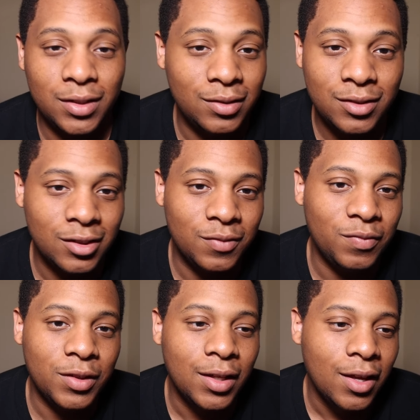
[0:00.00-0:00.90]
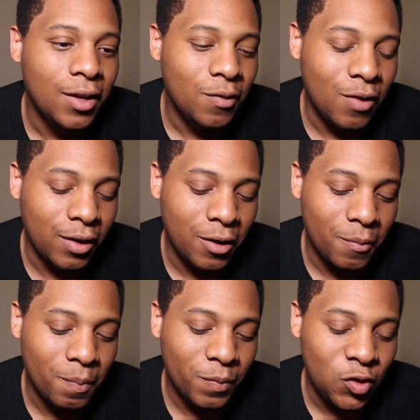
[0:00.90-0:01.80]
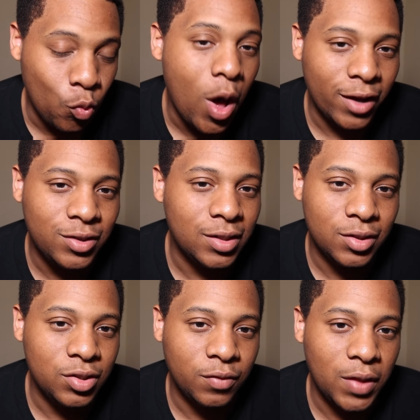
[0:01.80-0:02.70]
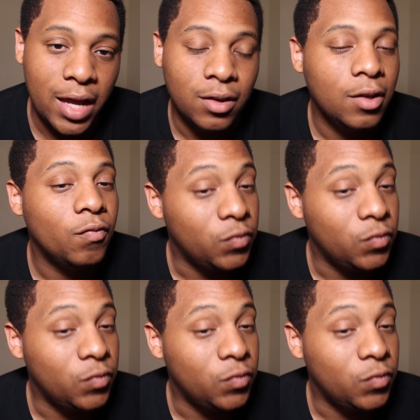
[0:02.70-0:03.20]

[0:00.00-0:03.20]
to watch this just for that.